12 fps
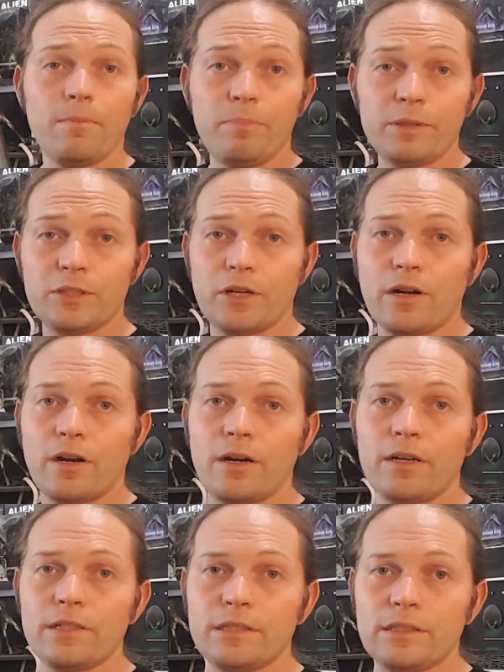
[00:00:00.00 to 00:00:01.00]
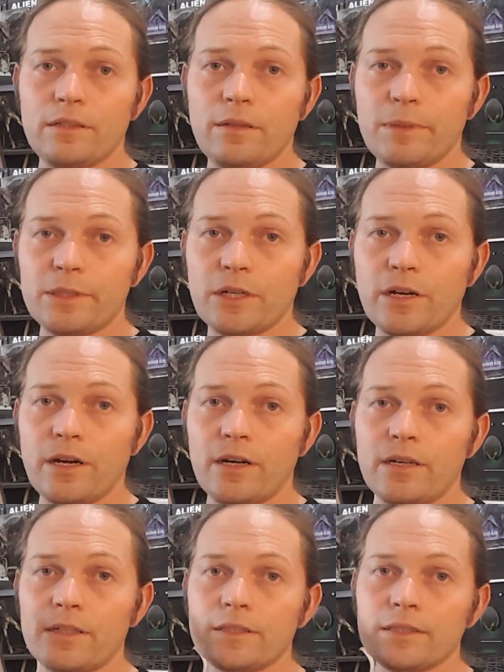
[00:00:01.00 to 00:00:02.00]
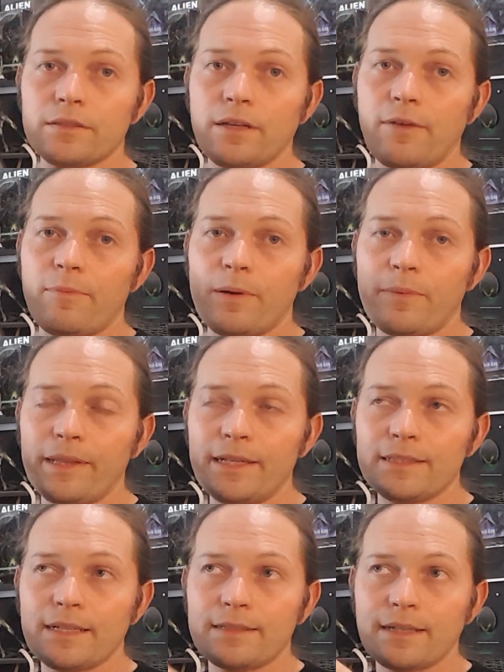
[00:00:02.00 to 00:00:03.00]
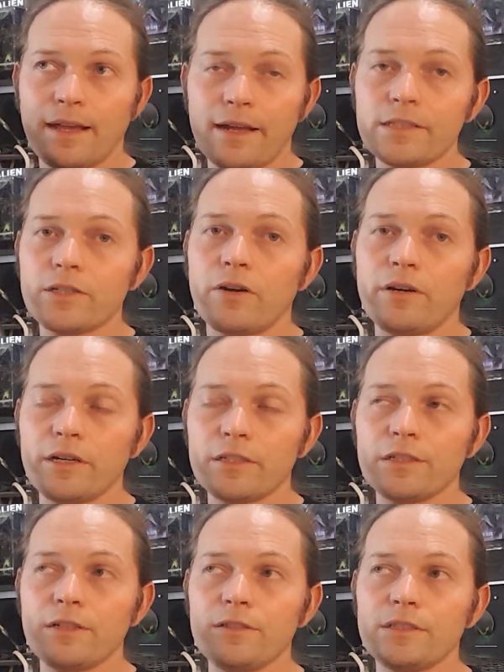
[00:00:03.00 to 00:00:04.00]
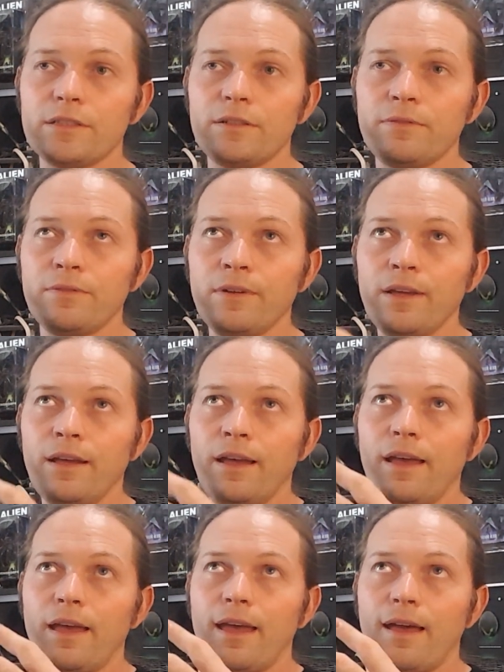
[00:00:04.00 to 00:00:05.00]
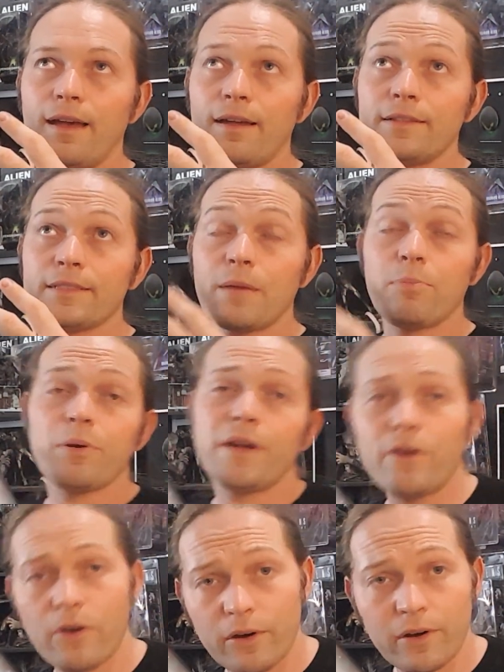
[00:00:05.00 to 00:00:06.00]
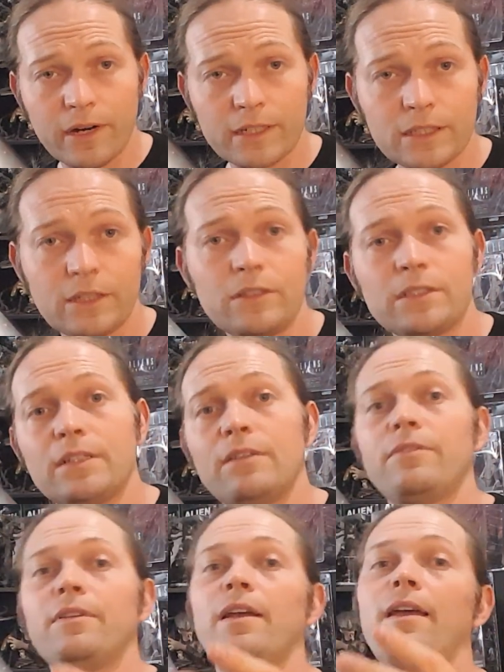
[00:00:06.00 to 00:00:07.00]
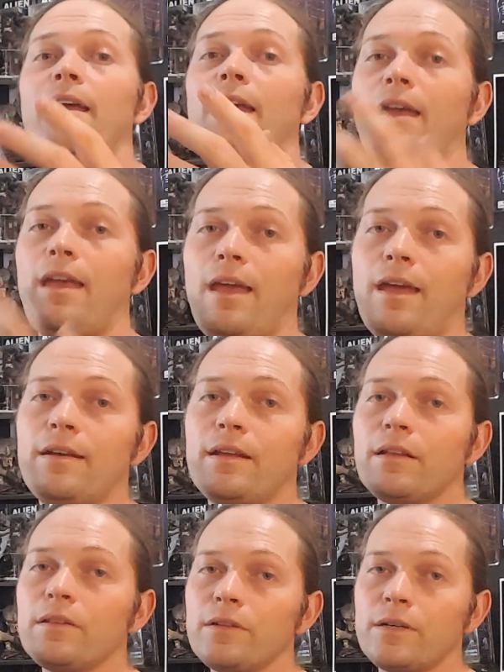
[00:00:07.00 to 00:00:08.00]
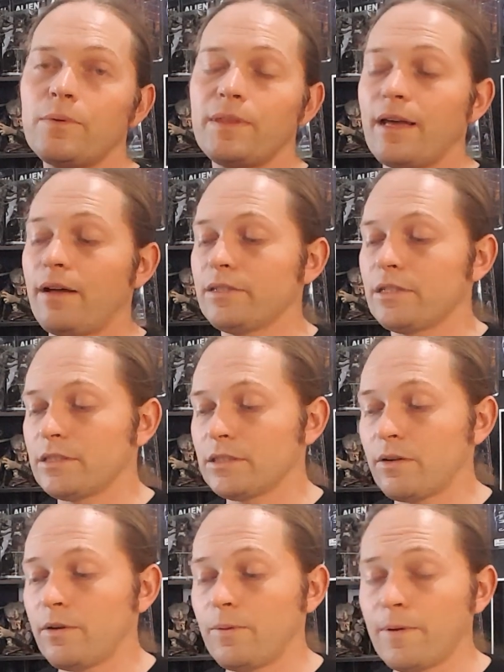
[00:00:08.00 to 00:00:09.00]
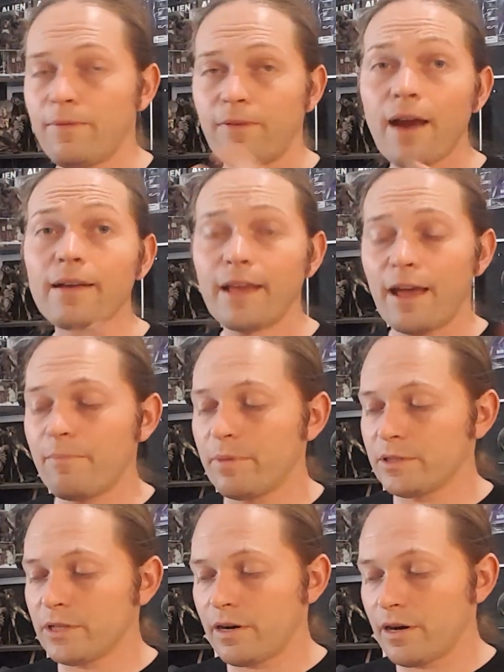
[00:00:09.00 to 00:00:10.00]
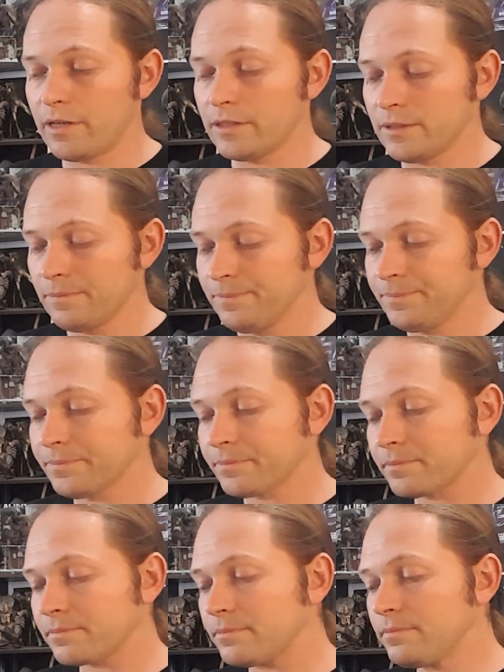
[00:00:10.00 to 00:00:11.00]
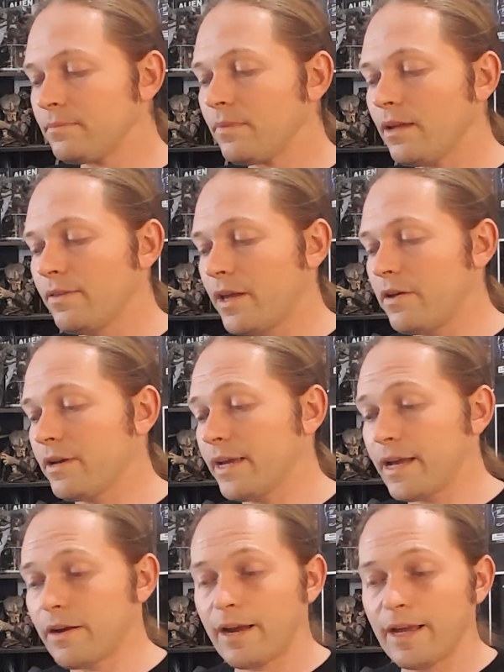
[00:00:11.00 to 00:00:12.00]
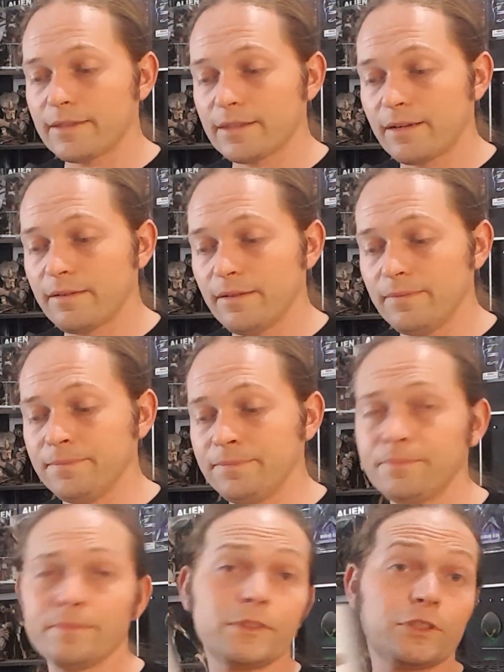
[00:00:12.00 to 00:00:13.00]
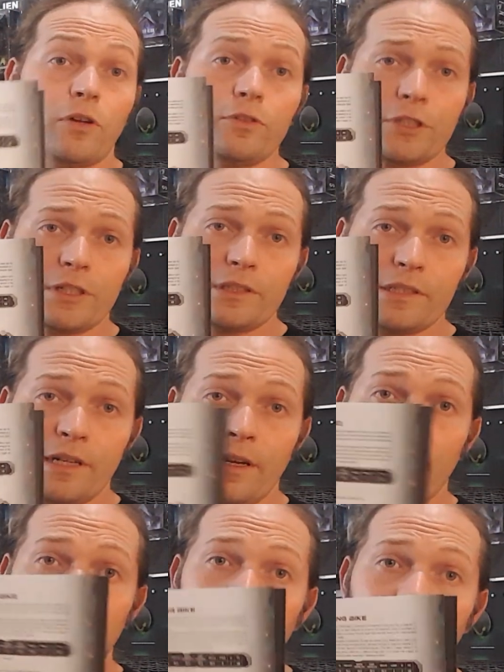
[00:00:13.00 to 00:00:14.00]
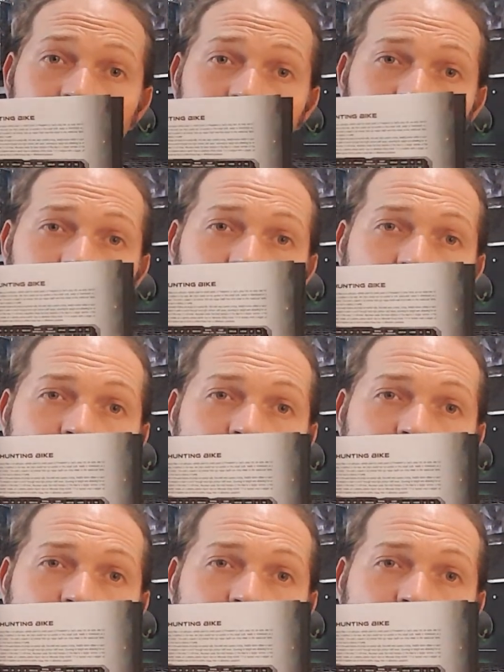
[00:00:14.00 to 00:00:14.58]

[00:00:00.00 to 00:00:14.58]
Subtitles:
Berserkers, the Berserkers have been released as a Kickstarter exclusive, as a pre-order exclusive, and included with the Elders. So we finally have Berserkers that you can get your hands on. Soldiers, that's from the